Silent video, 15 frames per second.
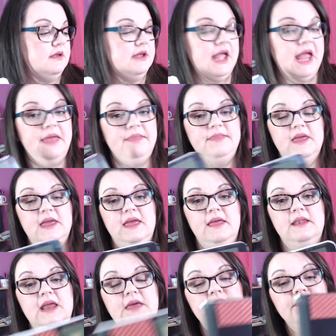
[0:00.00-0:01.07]
And
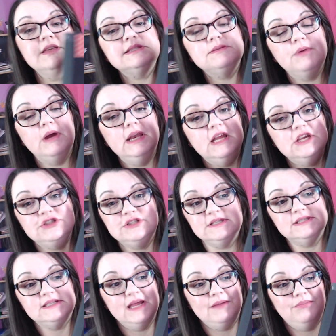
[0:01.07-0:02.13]
then this one is
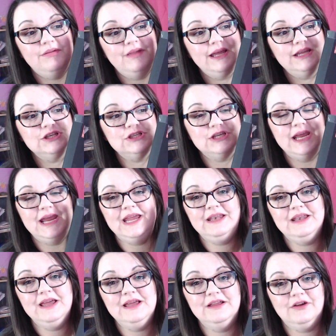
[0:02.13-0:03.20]
just a plain
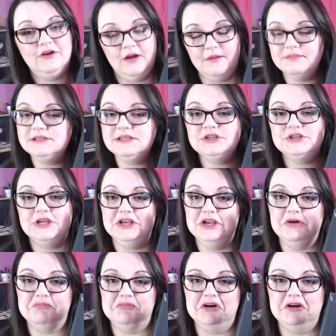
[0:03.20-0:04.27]
Jane composition
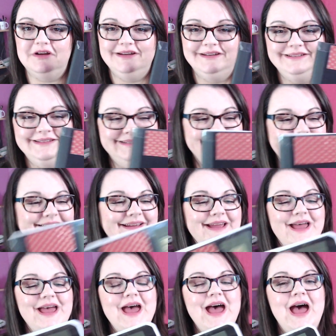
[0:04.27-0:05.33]
notebook.
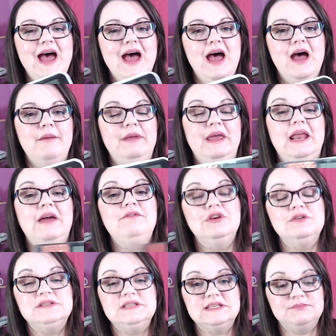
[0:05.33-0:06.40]
And I've
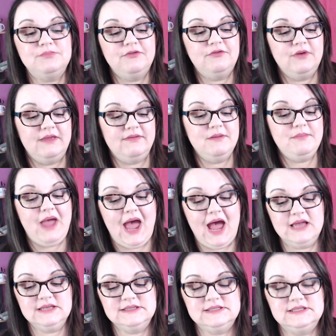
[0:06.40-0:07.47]
used this in the
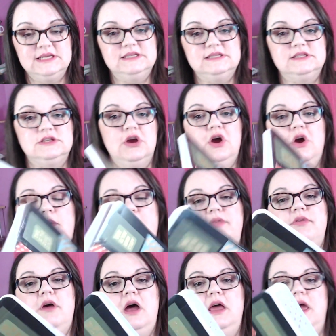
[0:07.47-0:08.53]
past, and so I
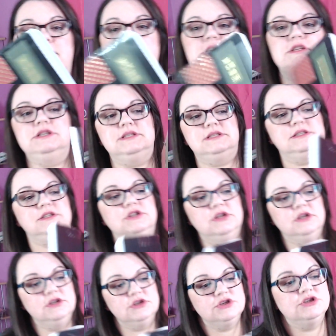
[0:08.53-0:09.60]
thought I would just
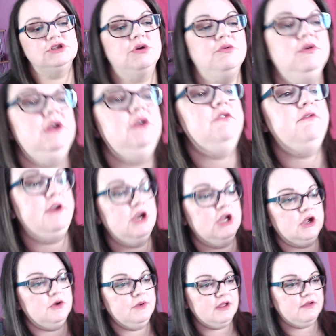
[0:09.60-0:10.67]
show you very
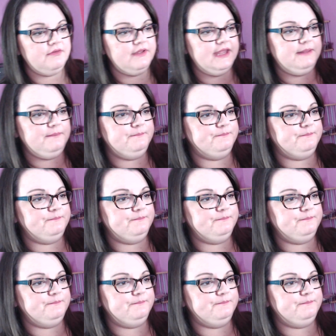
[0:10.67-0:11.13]
quickly